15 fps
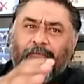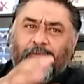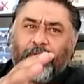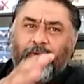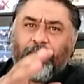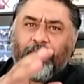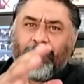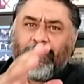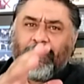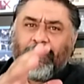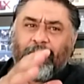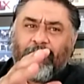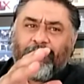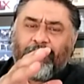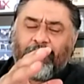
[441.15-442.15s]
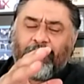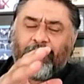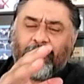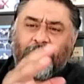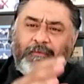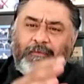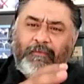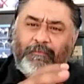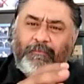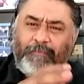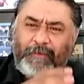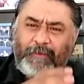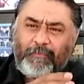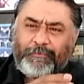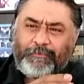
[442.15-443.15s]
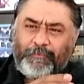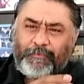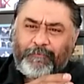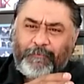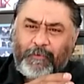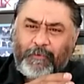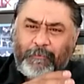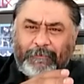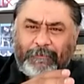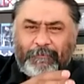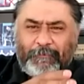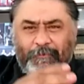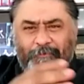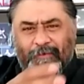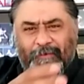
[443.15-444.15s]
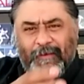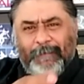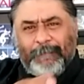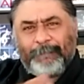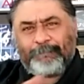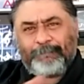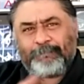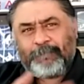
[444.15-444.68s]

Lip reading: for you to at least be able to perform it towards the end,